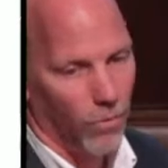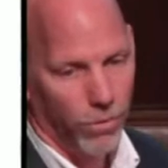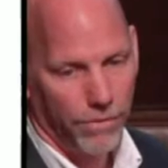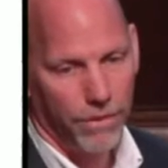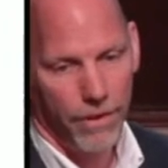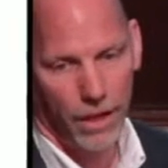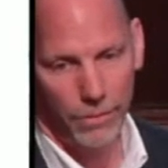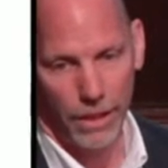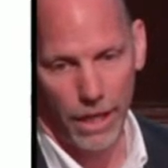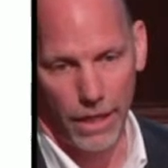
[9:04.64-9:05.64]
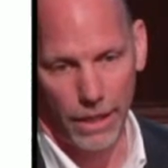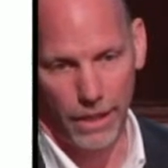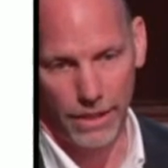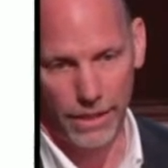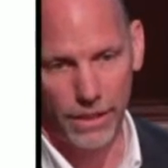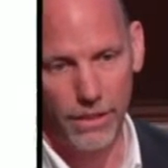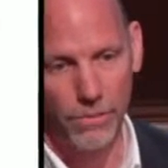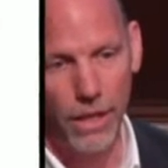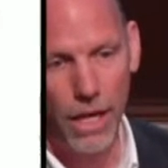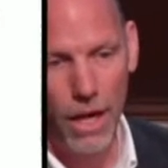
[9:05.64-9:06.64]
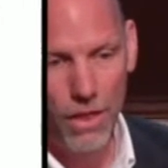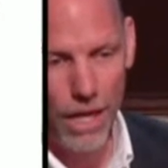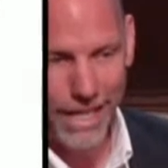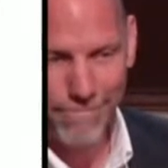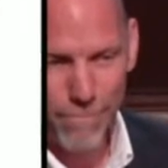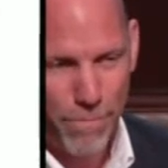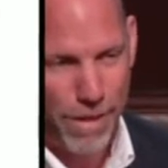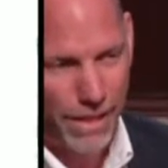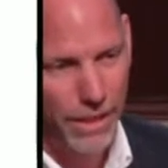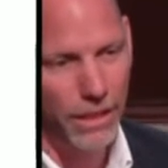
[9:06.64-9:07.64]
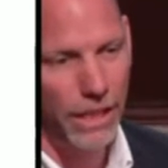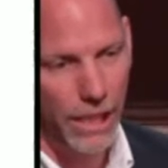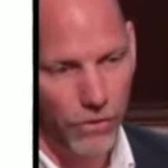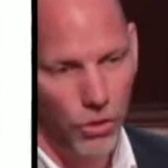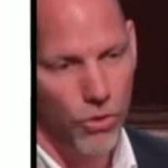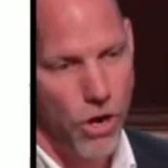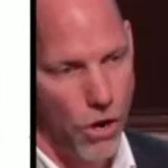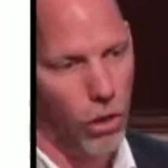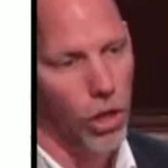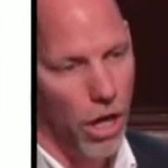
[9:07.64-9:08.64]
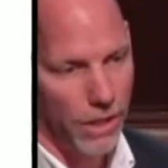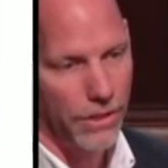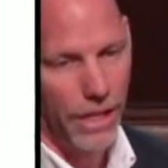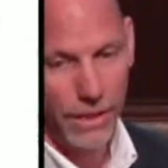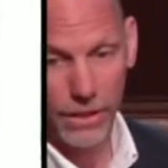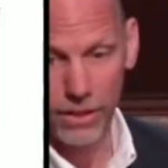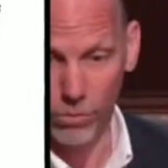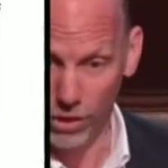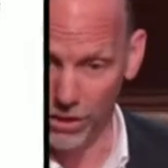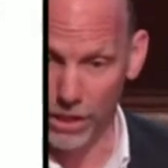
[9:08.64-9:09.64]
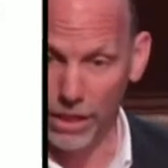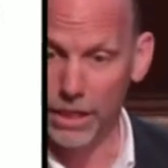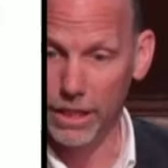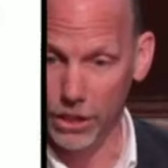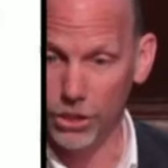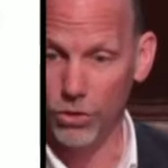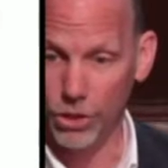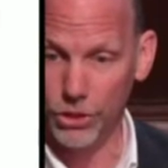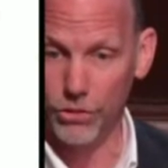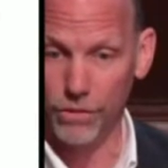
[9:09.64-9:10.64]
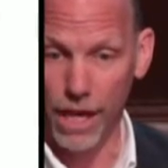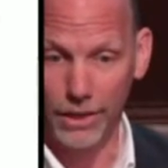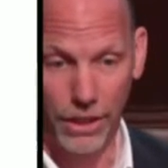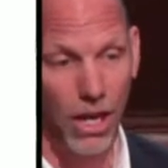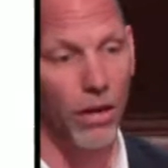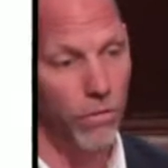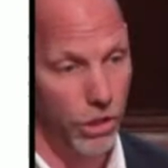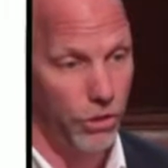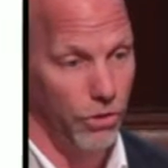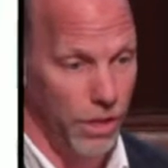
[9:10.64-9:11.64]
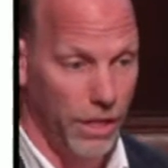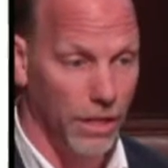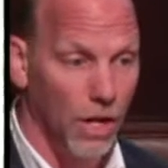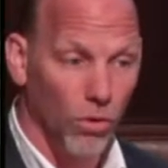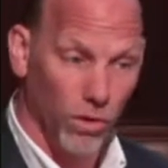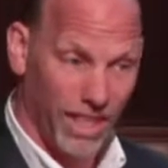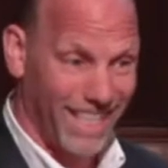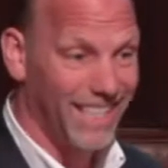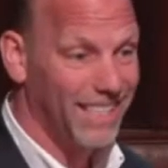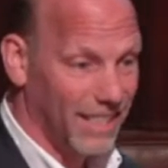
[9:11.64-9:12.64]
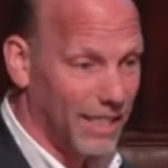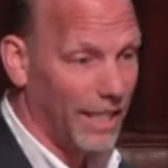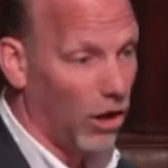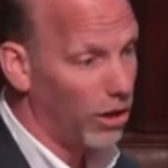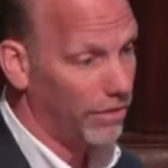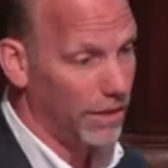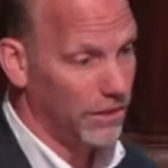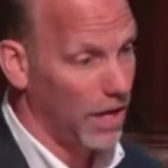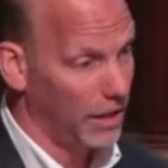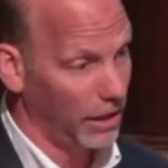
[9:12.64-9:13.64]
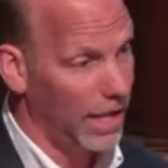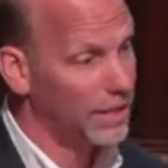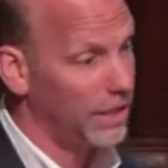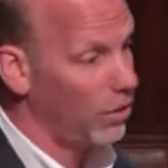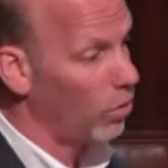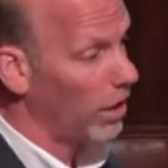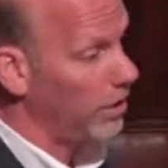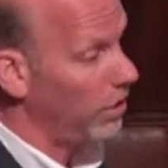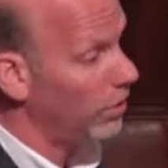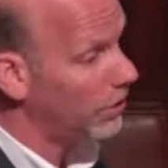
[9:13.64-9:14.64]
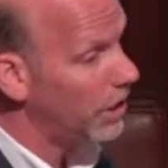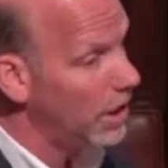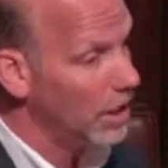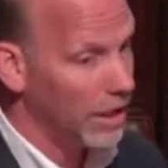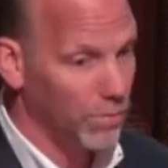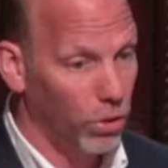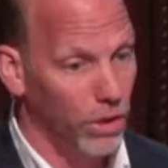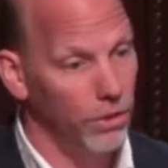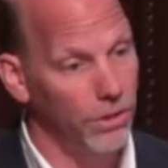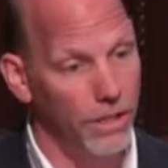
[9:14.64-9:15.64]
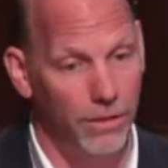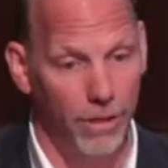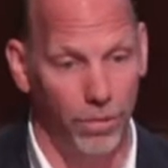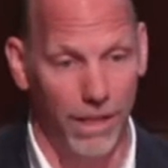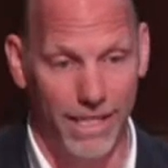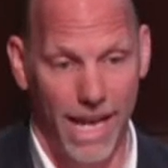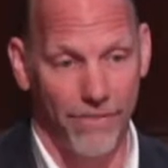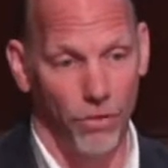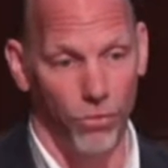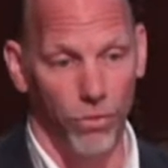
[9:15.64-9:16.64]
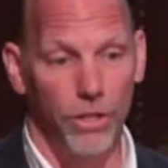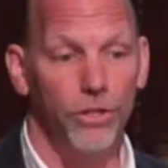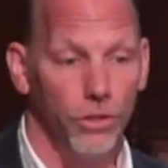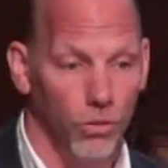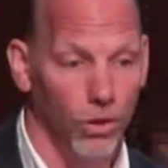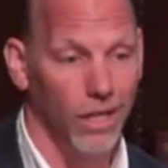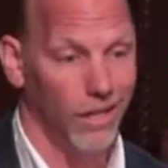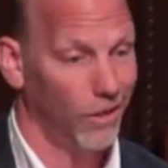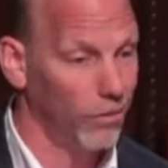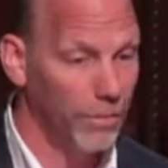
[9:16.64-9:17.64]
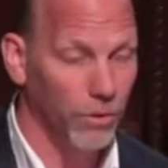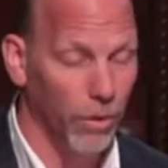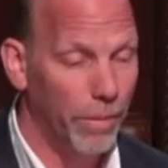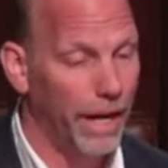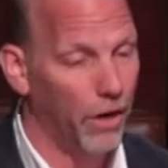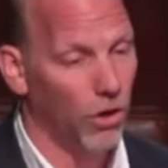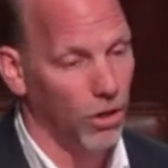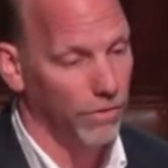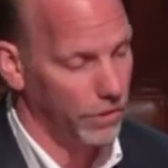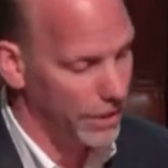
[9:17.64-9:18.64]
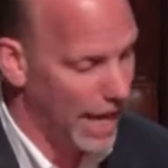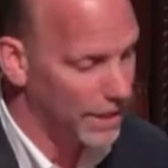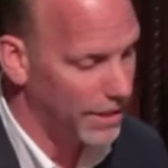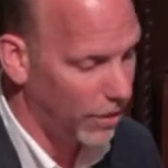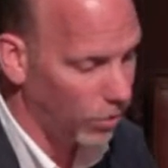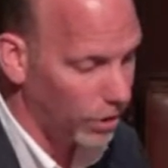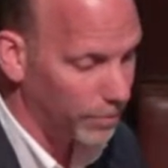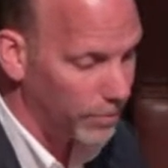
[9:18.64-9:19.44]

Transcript: We've developed a system that basically gives you no loss in that system, which is key to ensure that you've got the coverage you need with the existing RF design. The last thing you want to do is put a new system in place and have to redo, rip and repair all of your DAS network.